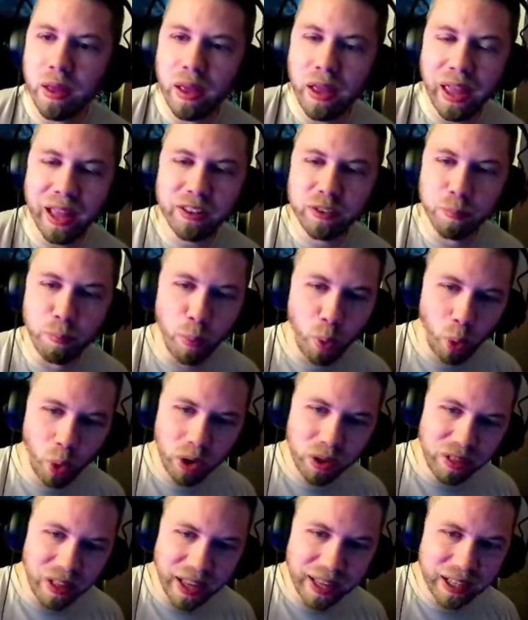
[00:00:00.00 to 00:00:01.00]
it's
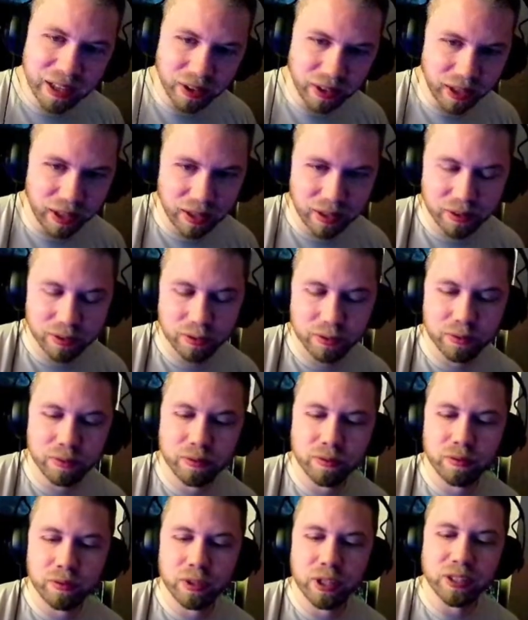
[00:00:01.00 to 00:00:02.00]
more likely
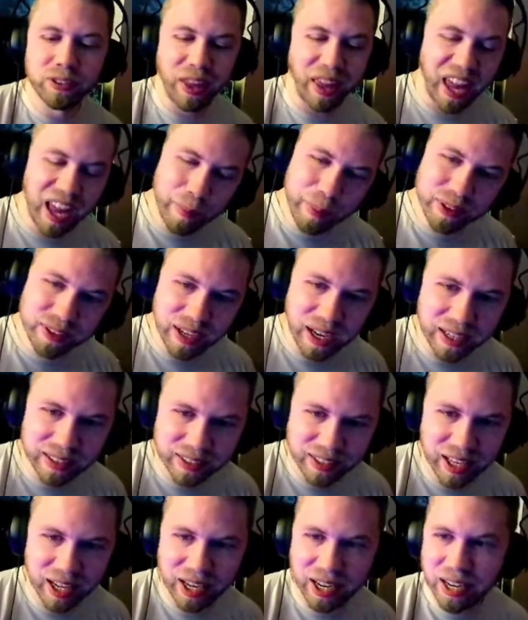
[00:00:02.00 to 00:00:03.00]
because Amazon's
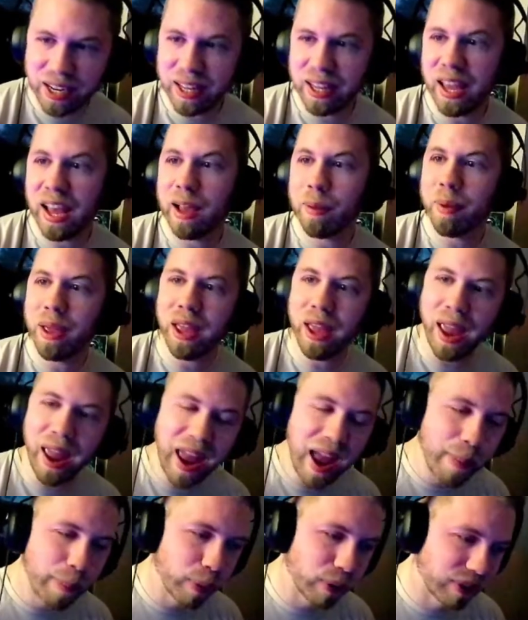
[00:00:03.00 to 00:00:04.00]
getting into gaming,
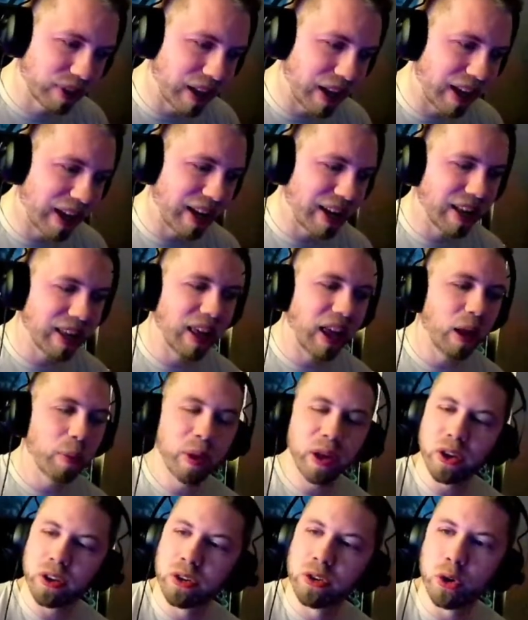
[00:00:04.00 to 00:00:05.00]
Apple's getting into
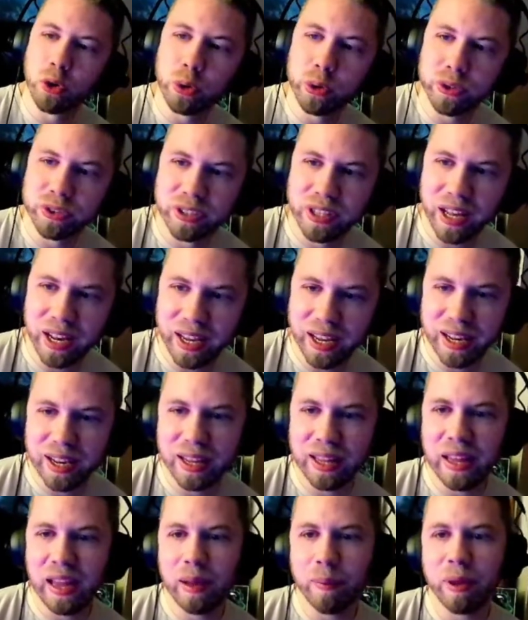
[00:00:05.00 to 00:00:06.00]
gaming, Google's getting into
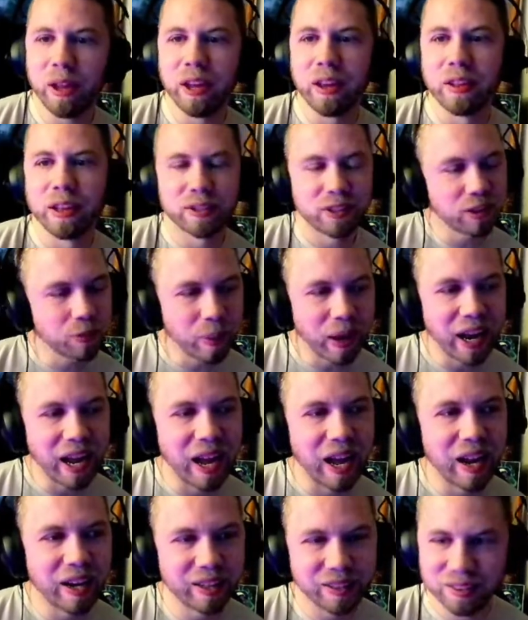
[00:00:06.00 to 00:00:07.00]
gaming. This is my
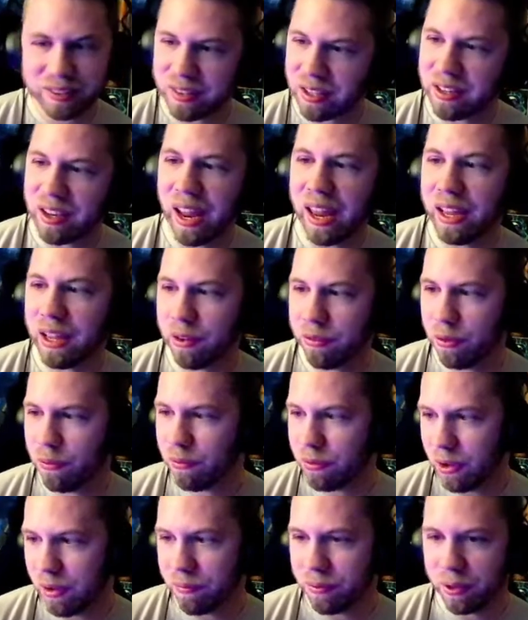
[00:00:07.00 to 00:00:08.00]
hottest take of the
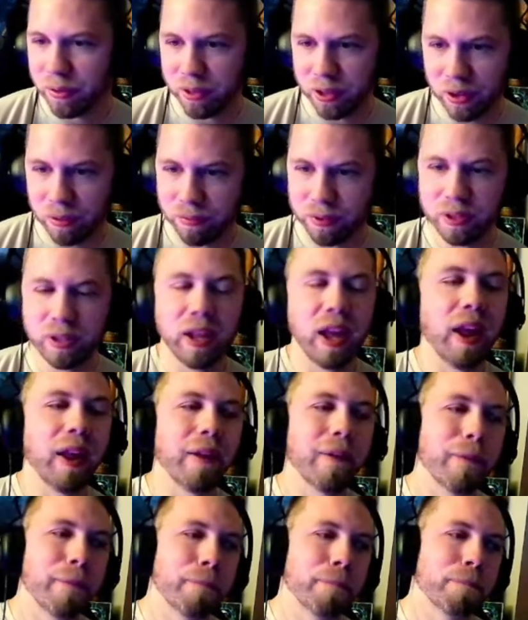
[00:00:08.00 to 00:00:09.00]
of the of the day
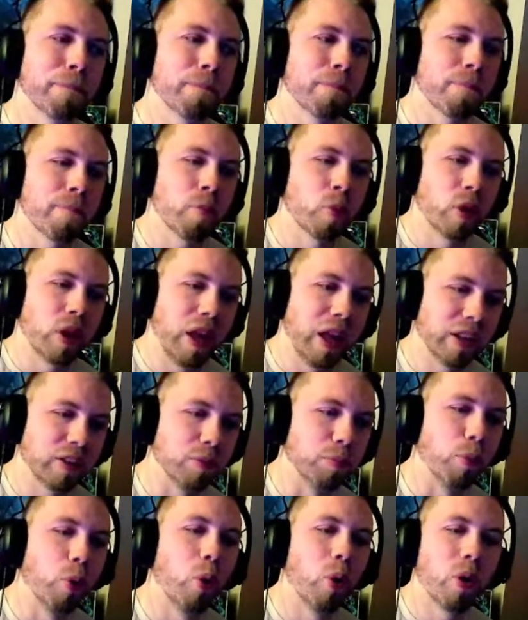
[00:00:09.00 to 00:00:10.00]
it's
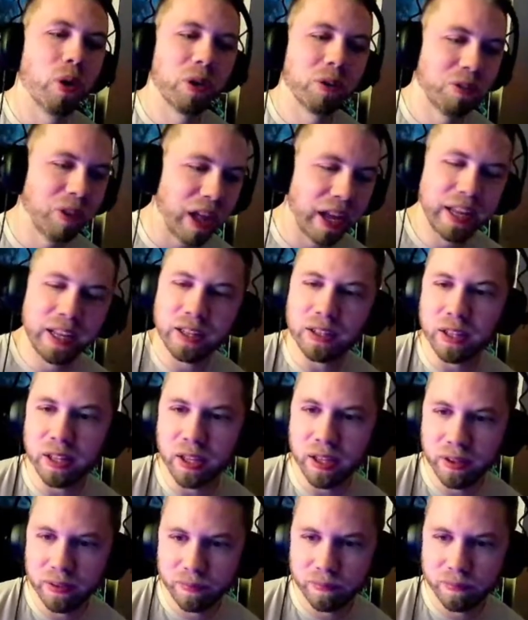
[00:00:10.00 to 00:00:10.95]
more likely